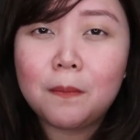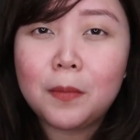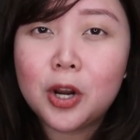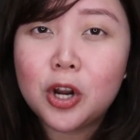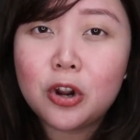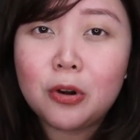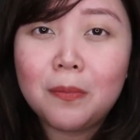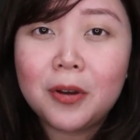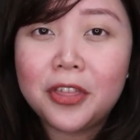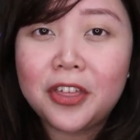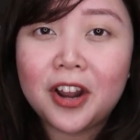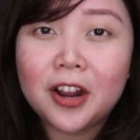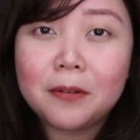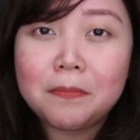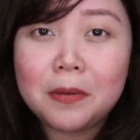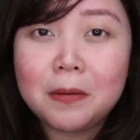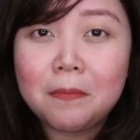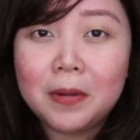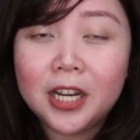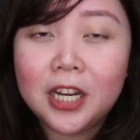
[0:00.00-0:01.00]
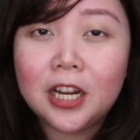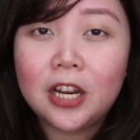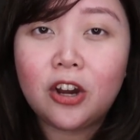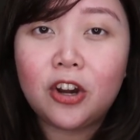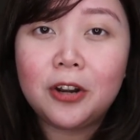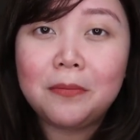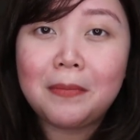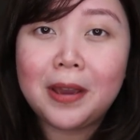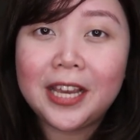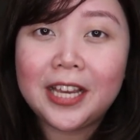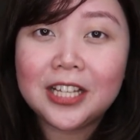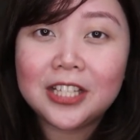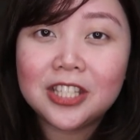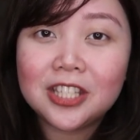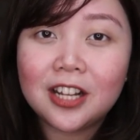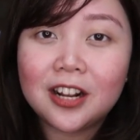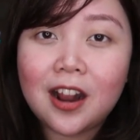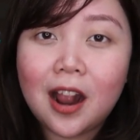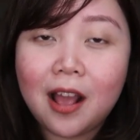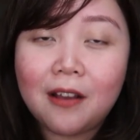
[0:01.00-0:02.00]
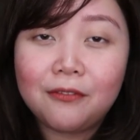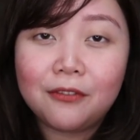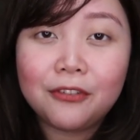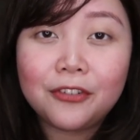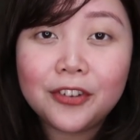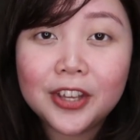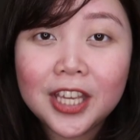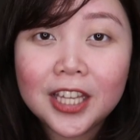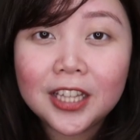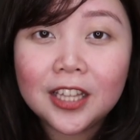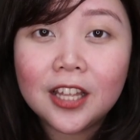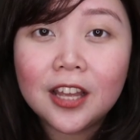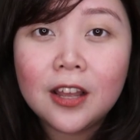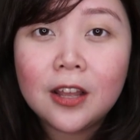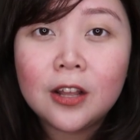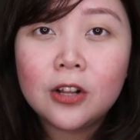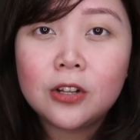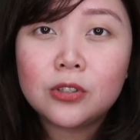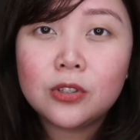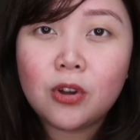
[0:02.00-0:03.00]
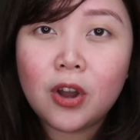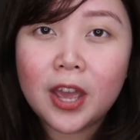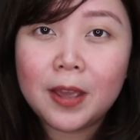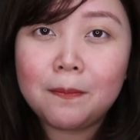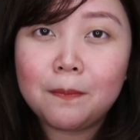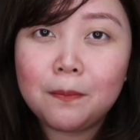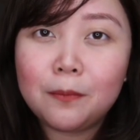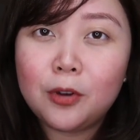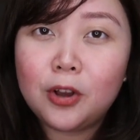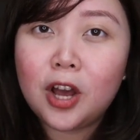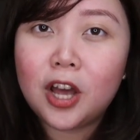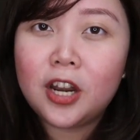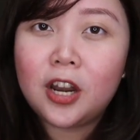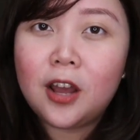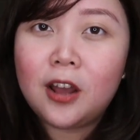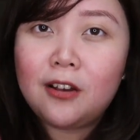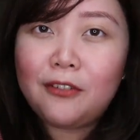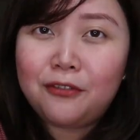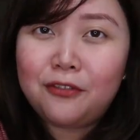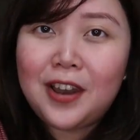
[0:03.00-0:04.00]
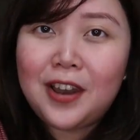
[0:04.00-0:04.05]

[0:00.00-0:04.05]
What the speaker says: Aromatherapy Manila on my Instagram feed. So I'm gonna